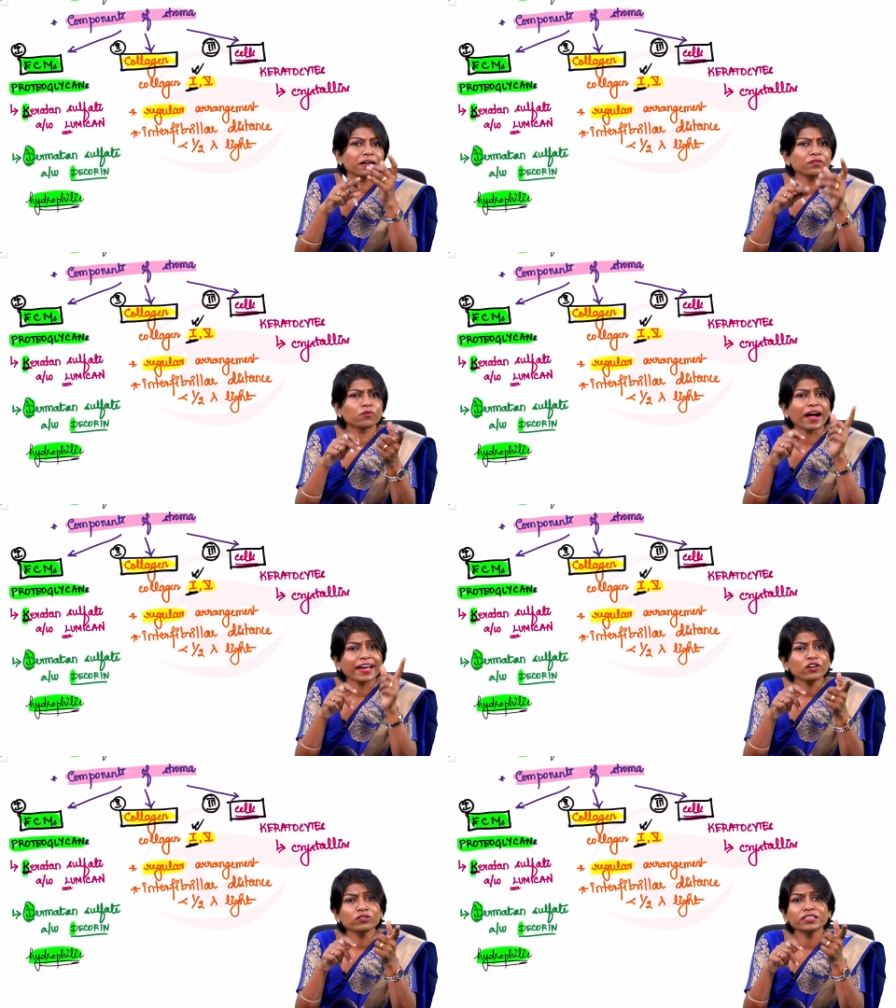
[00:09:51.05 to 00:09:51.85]
But
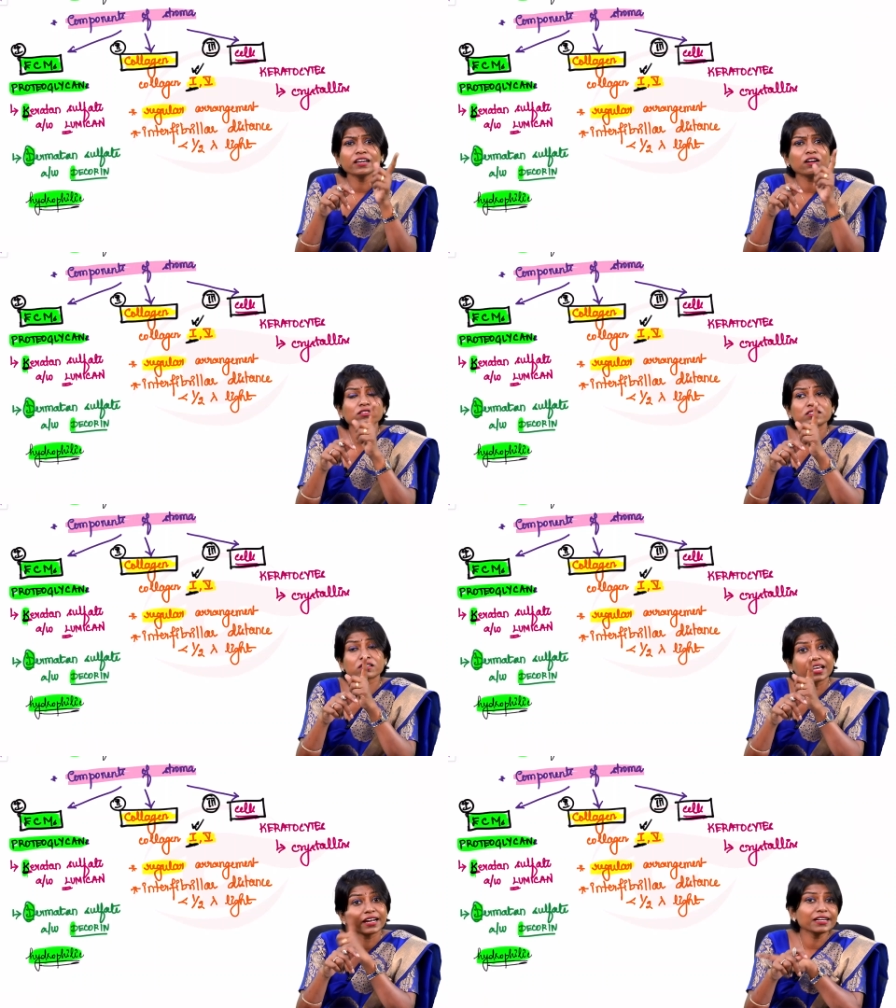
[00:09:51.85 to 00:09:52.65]
why do you think
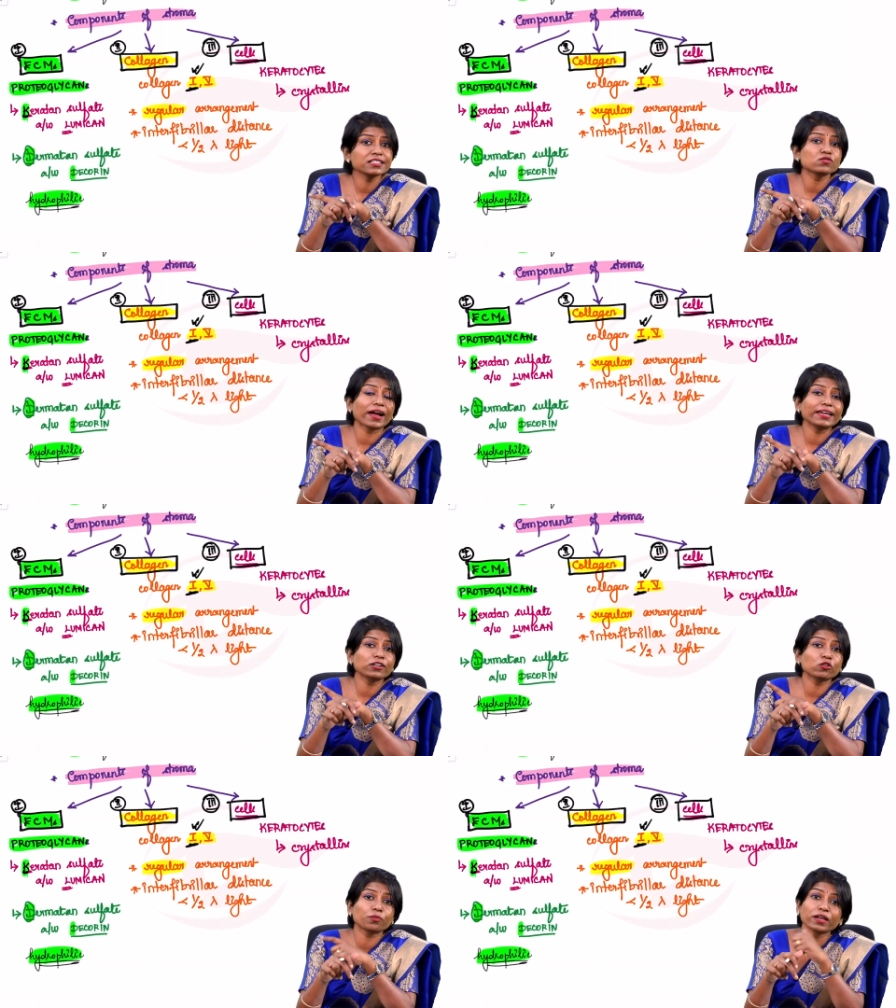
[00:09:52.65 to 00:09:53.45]
sclera is
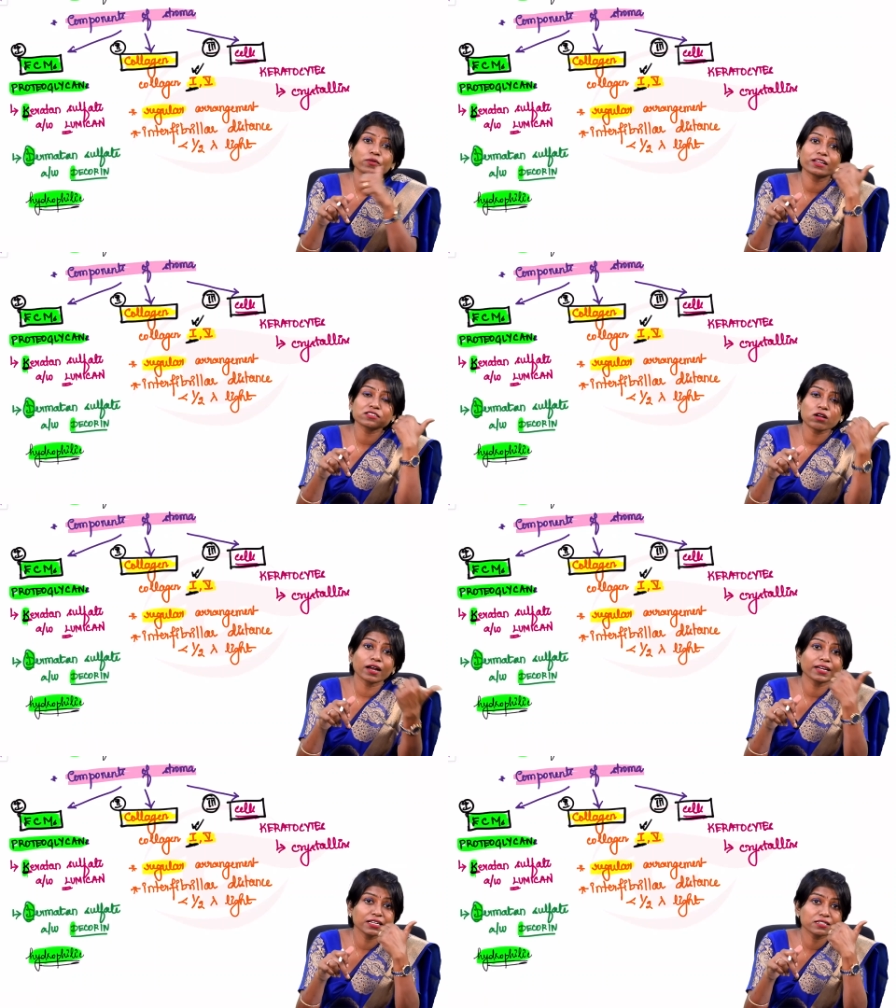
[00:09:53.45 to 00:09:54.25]
white and opaque, whereas
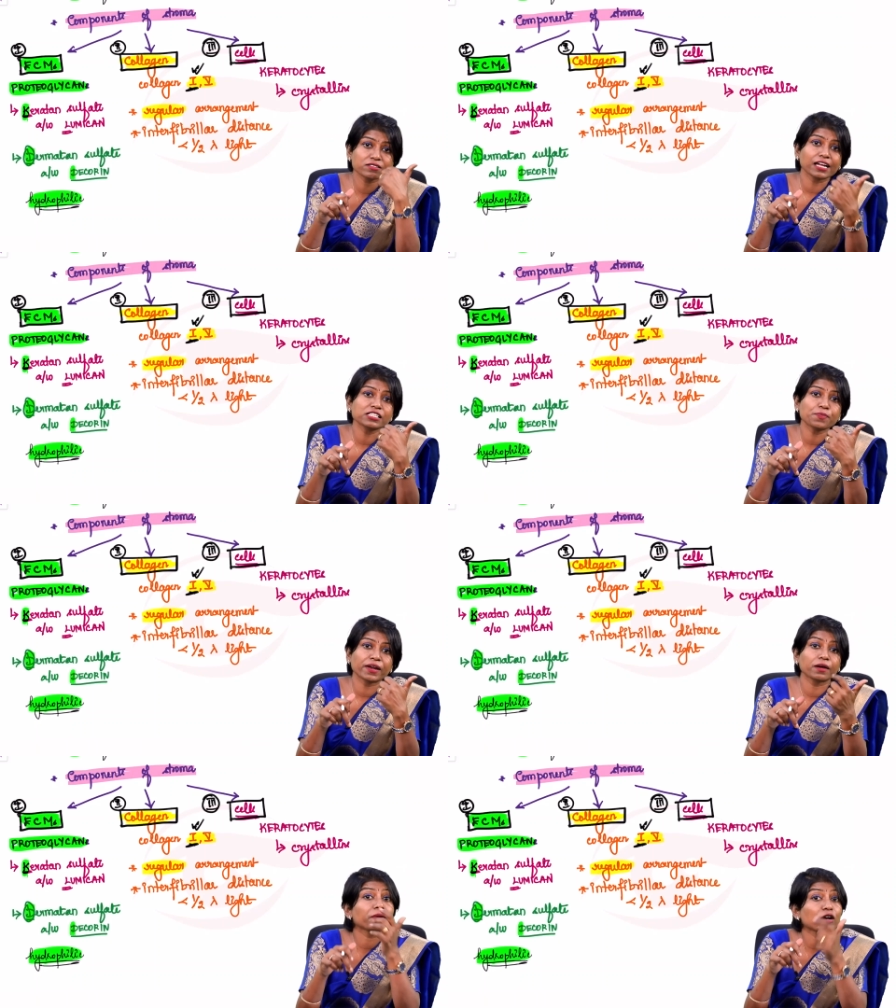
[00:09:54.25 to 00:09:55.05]
cornea is
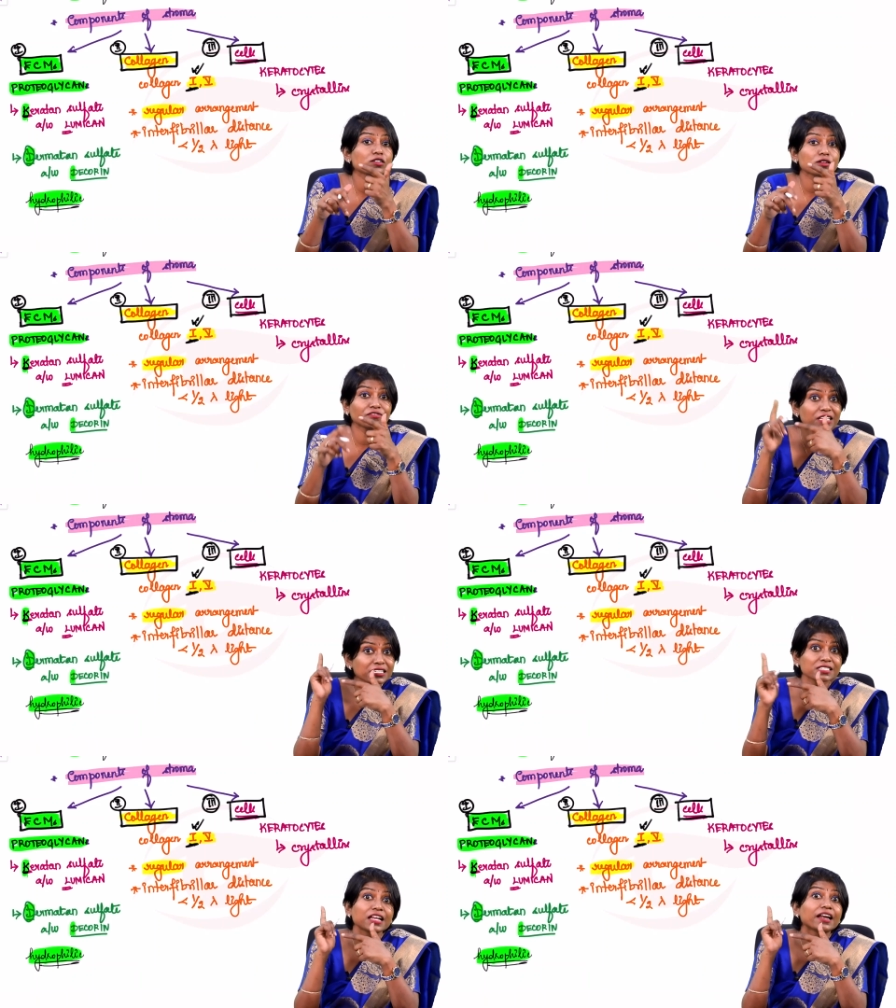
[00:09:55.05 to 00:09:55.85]
transparent? Because of
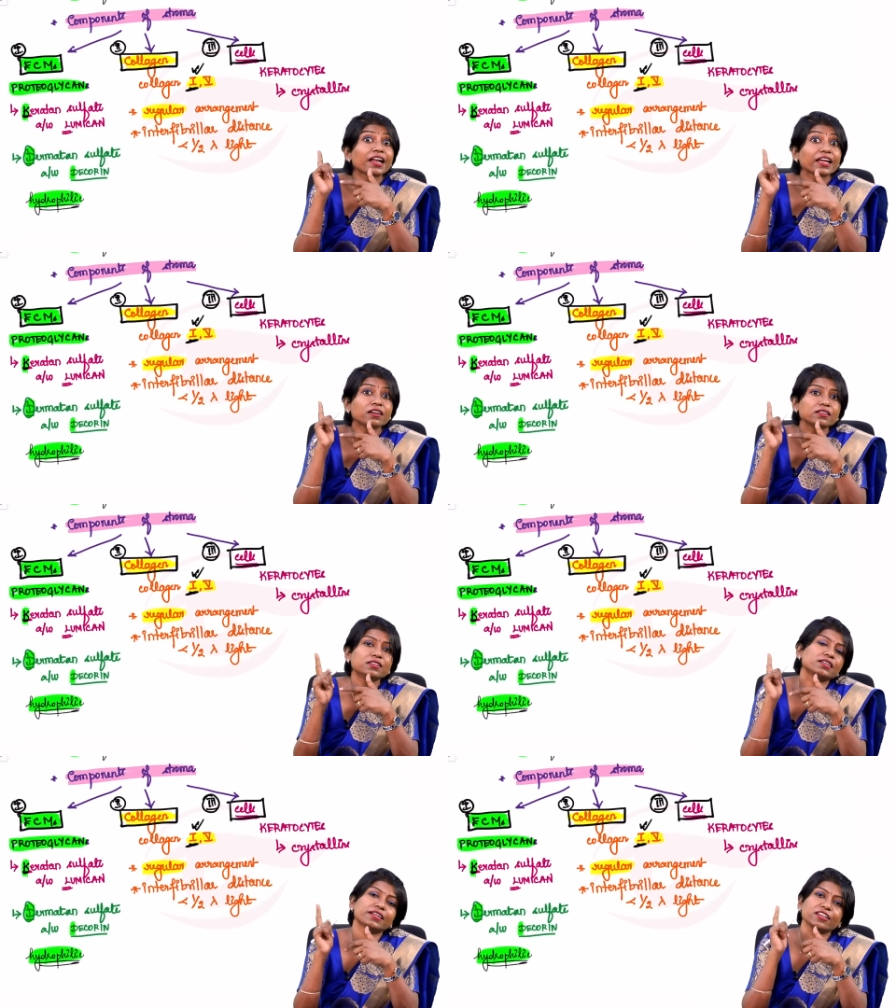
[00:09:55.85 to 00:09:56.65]
this
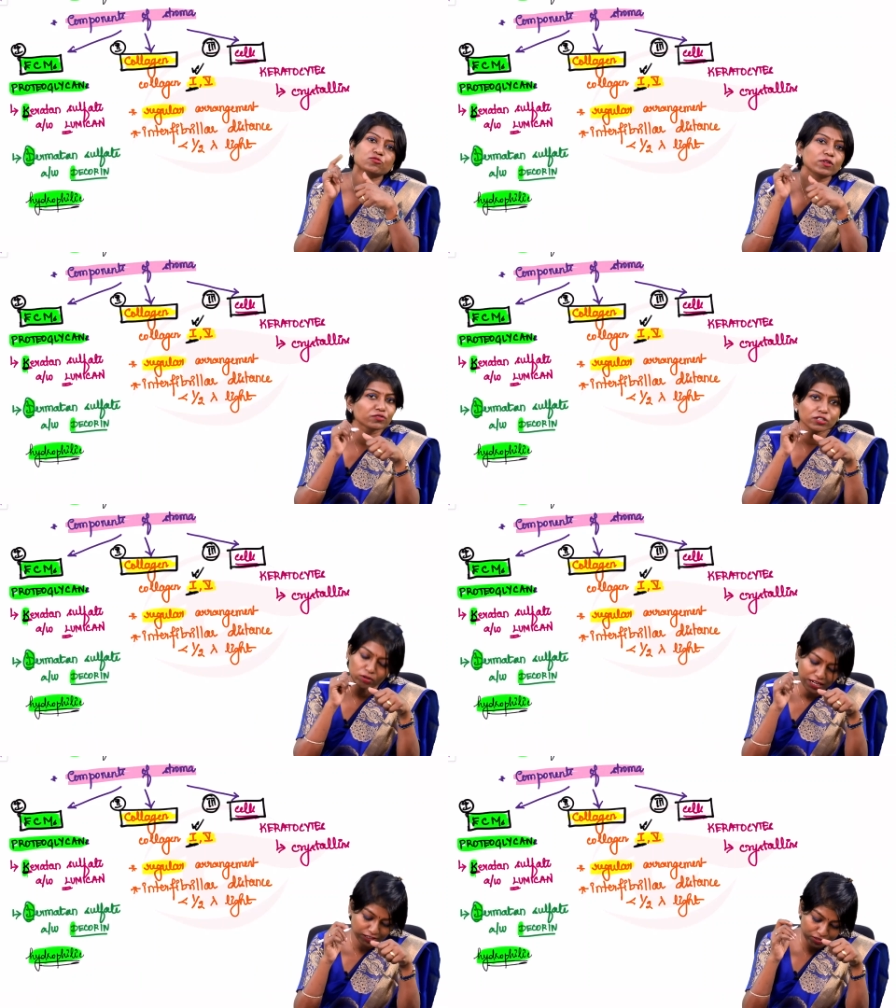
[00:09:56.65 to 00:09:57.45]
regular arrangement of the
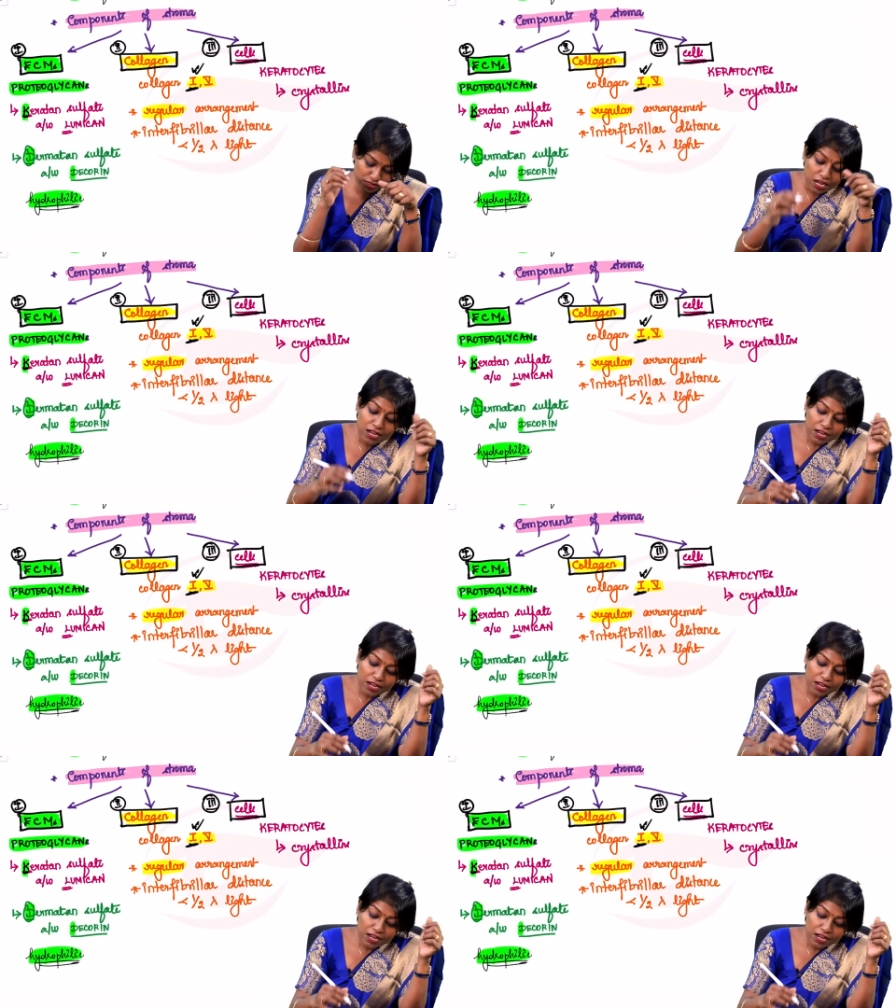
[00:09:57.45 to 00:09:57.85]
collagen.